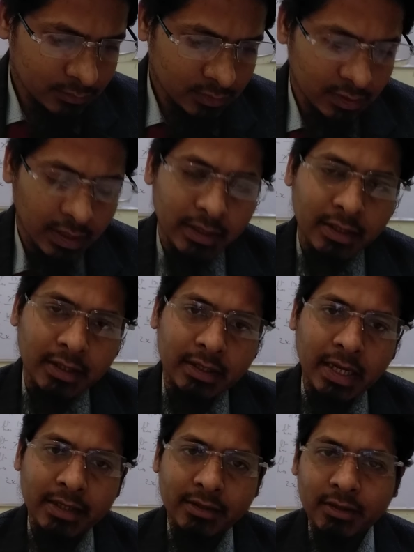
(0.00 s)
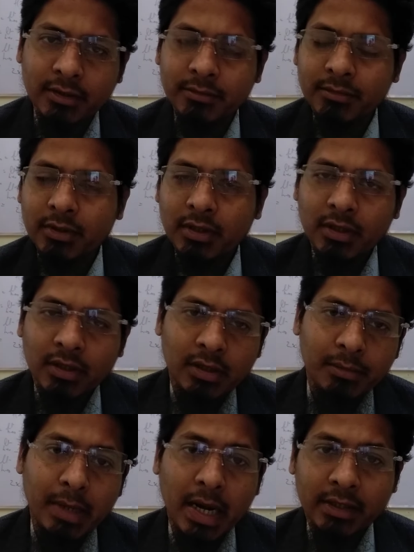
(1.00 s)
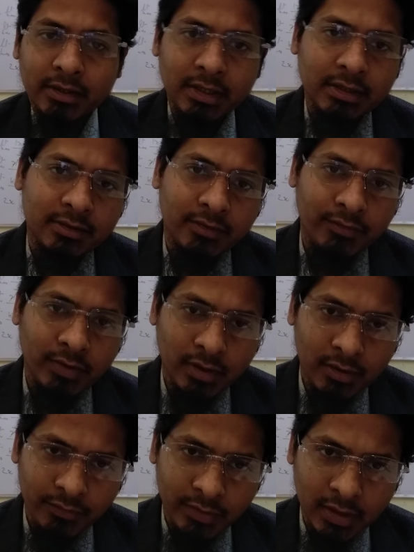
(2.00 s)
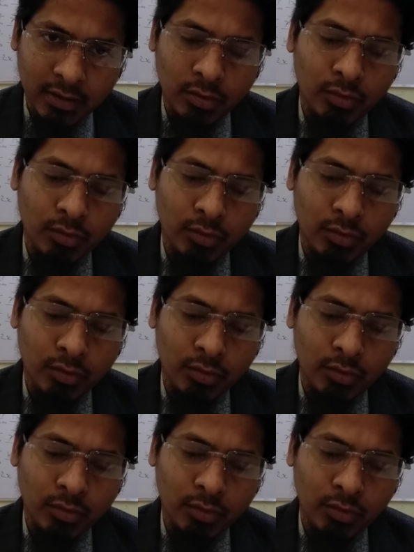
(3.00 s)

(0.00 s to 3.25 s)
then that bad things will